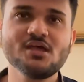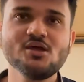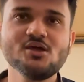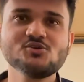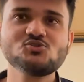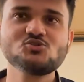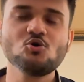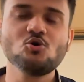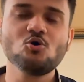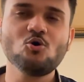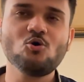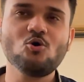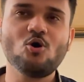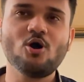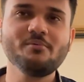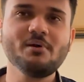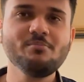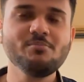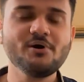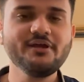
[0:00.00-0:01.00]
So
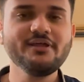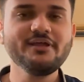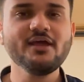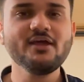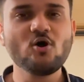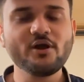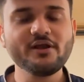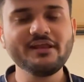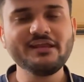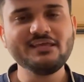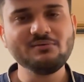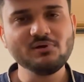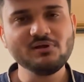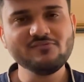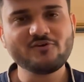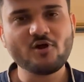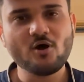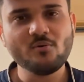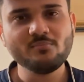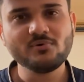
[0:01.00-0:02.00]
on my birthday, I got an email
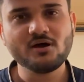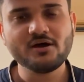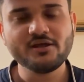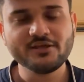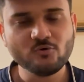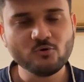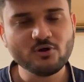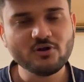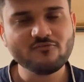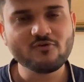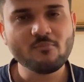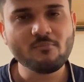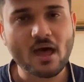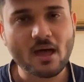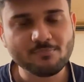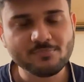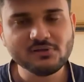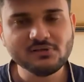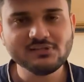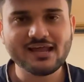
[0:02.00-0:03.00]
from a recruiter from
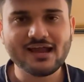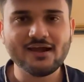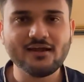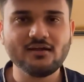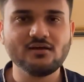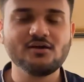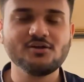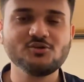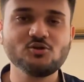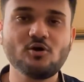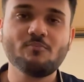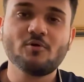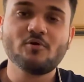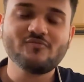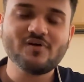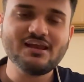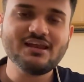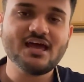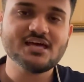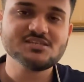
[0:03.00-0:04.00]
Apple that your
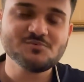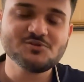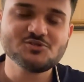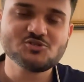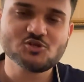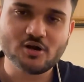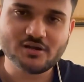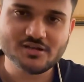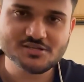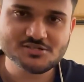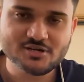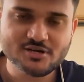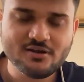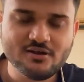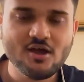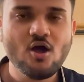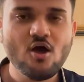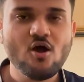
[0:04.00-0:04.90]
profile has been shortlisted